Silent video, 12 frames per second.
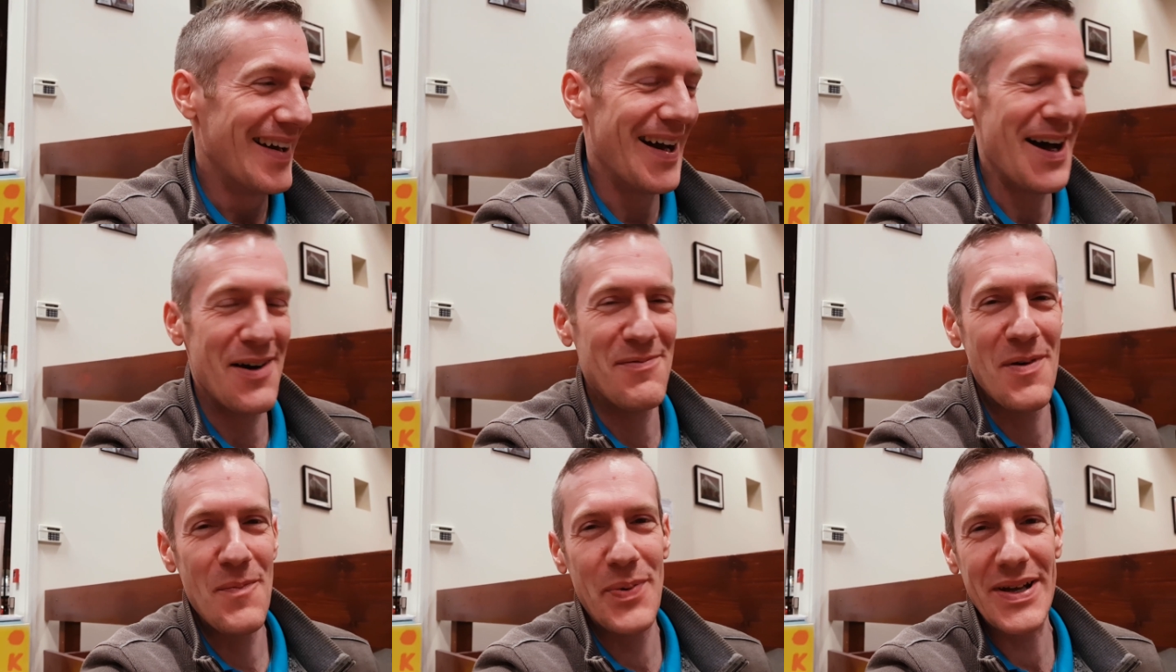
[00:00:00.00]

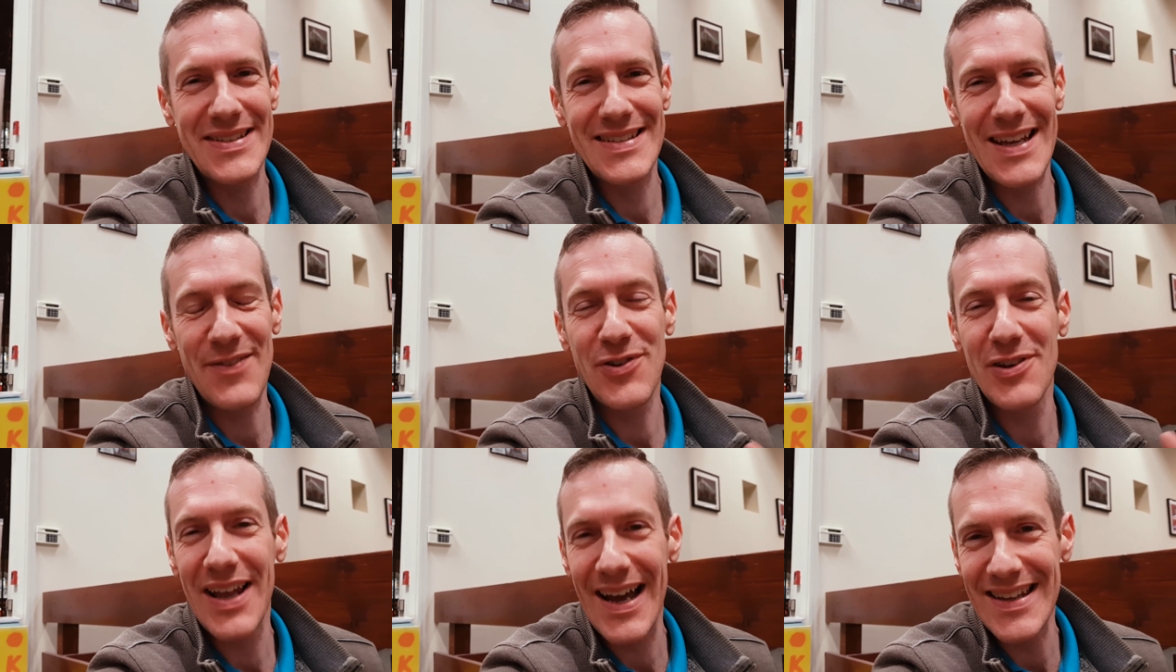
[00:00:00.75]
But if
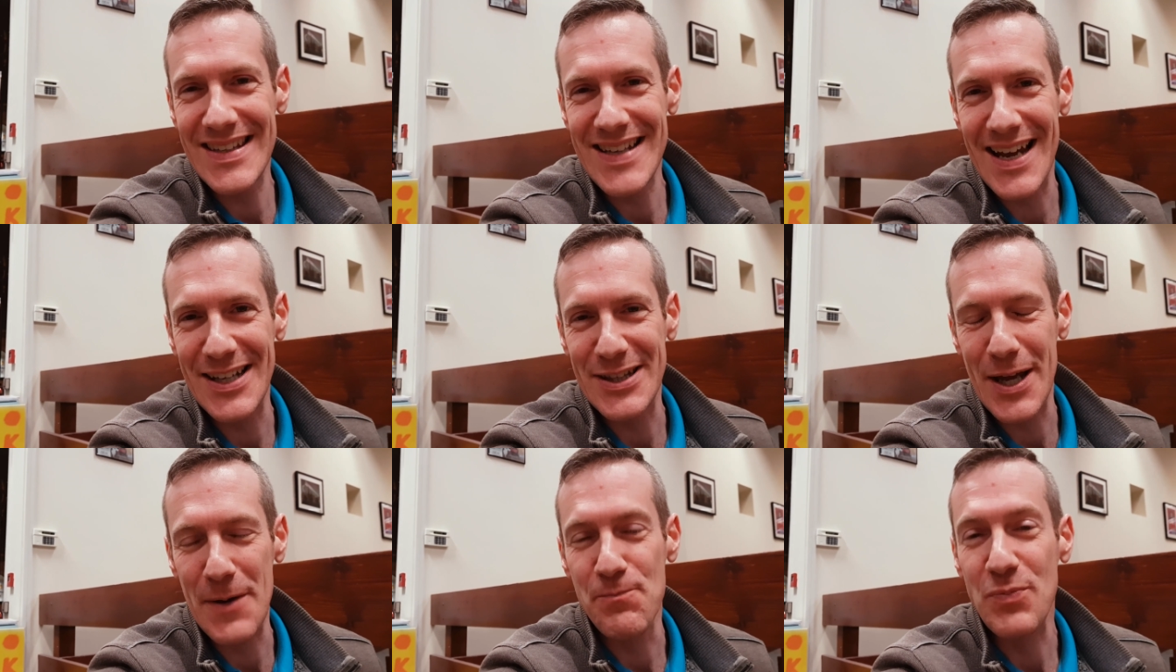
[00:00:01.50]
you like this kind of
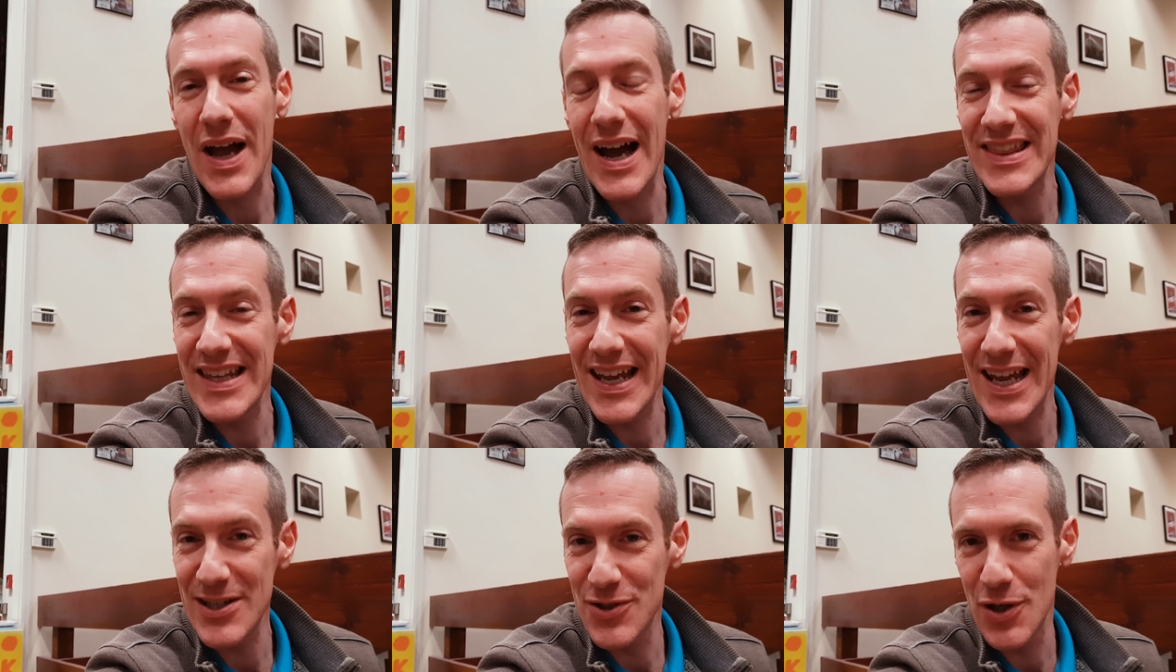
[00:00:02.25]
thing, I think
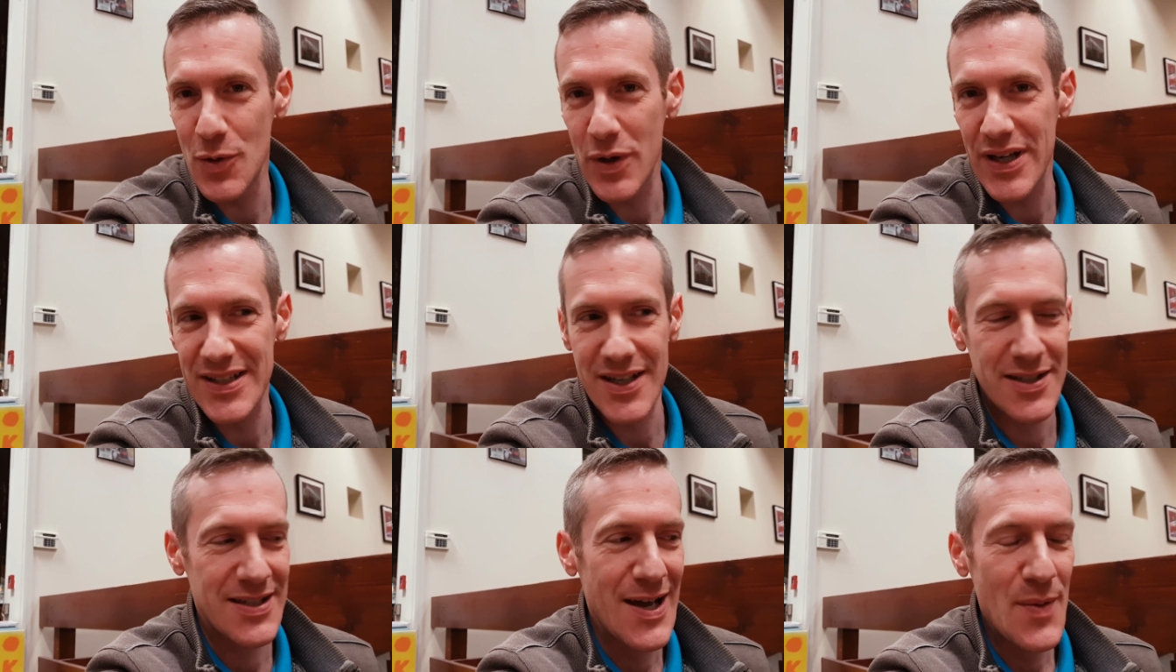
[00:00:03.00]
it is good at what it
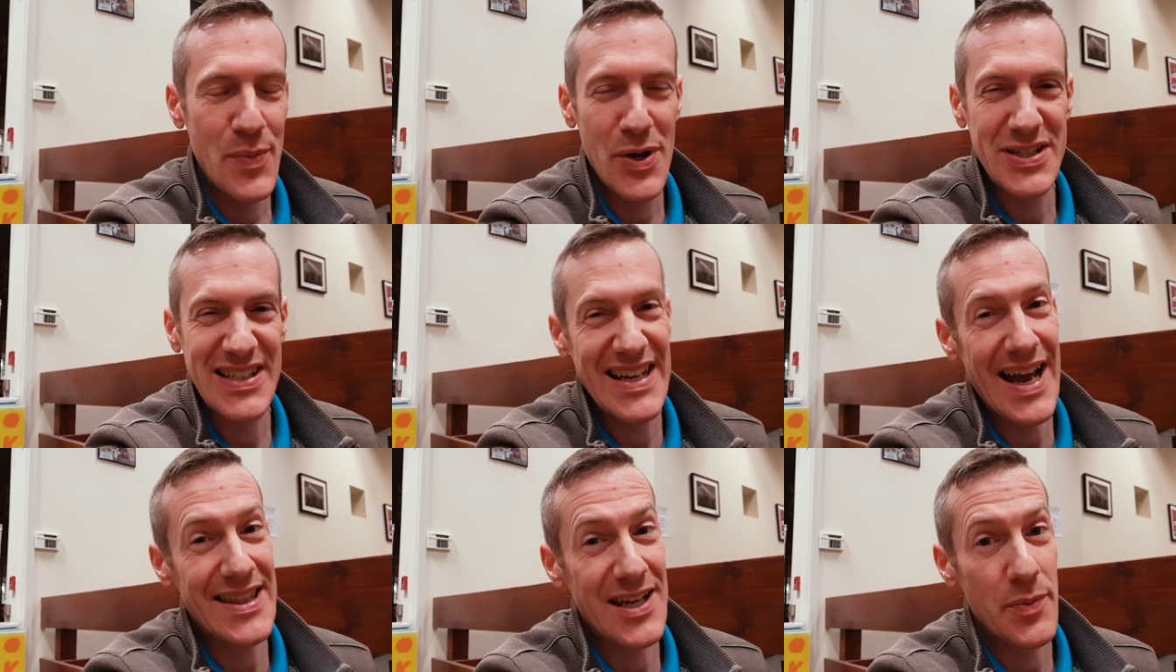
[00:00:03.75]
does.
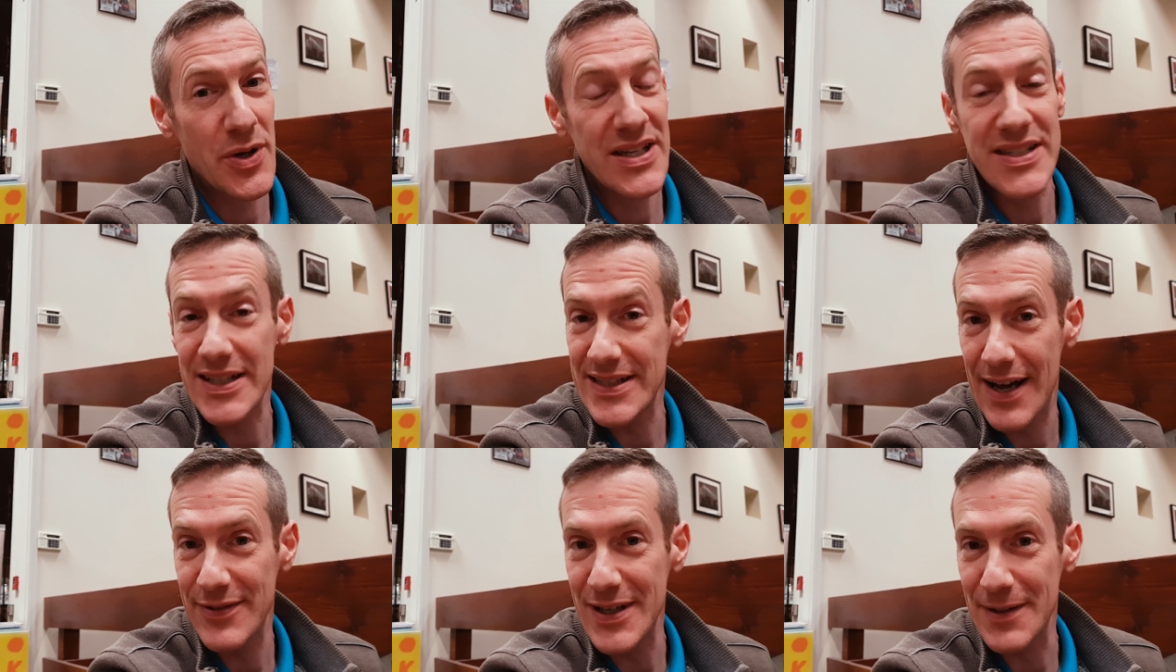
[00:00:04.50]
Personally, I think I'll be on a 6
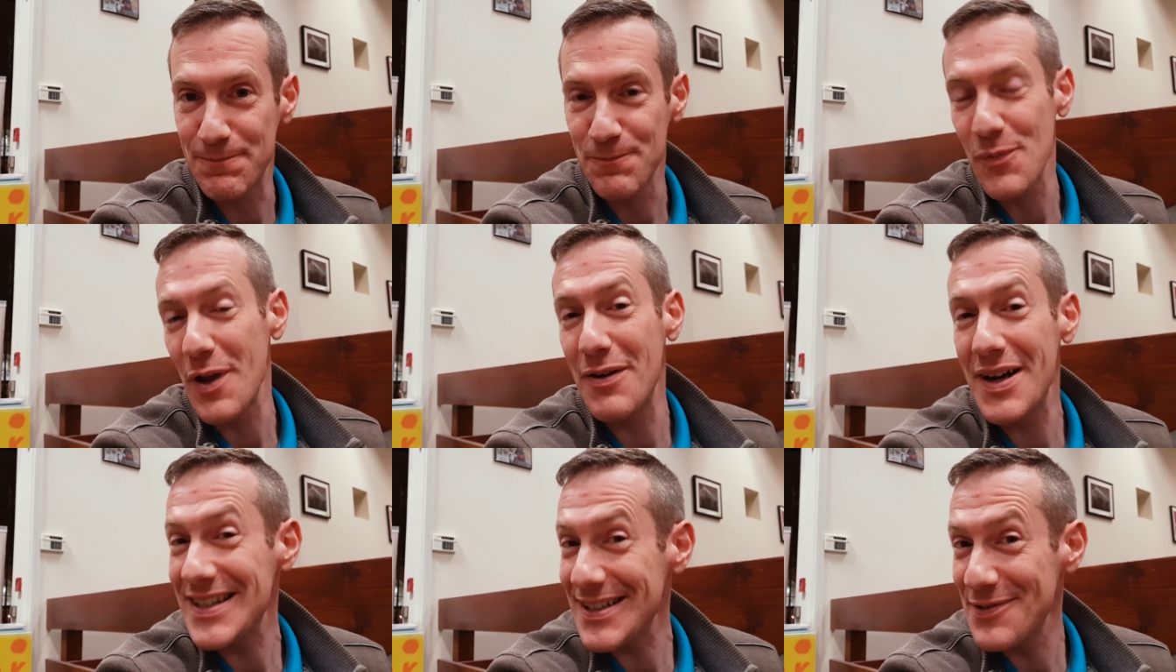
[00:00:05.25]
out of 10. All
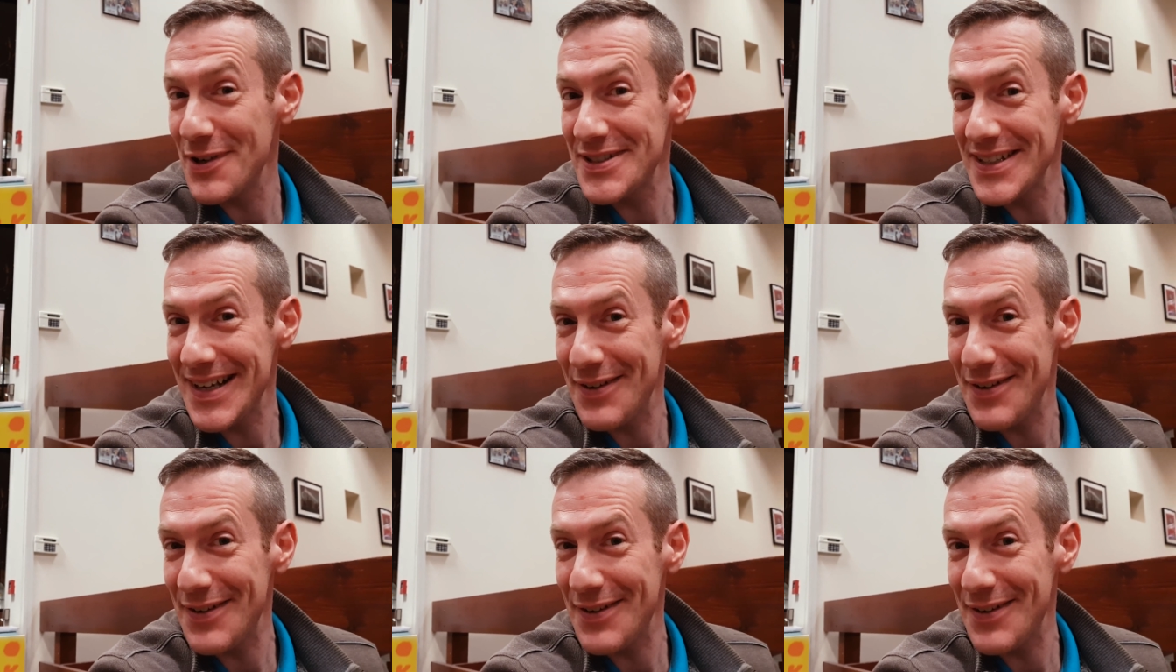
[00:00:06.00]
right, thanks for watching.